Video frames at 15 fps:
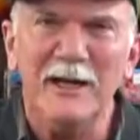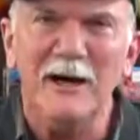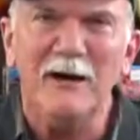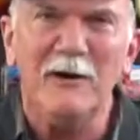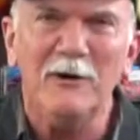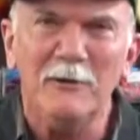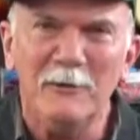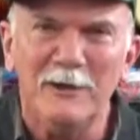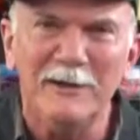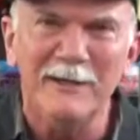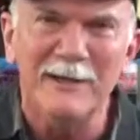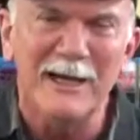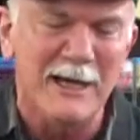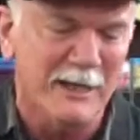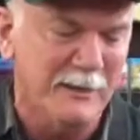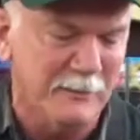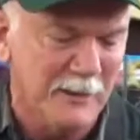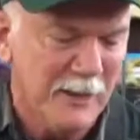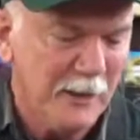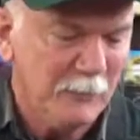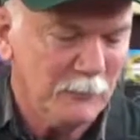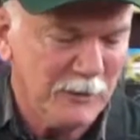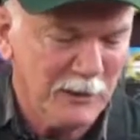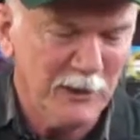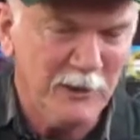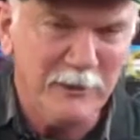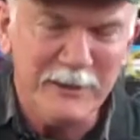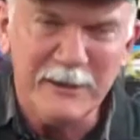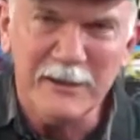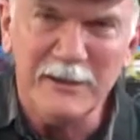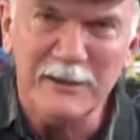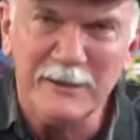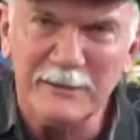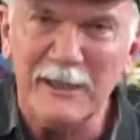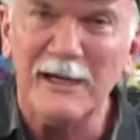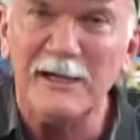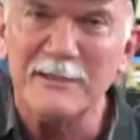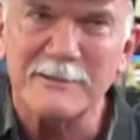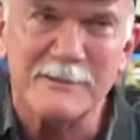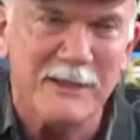all one night. With loaded dice,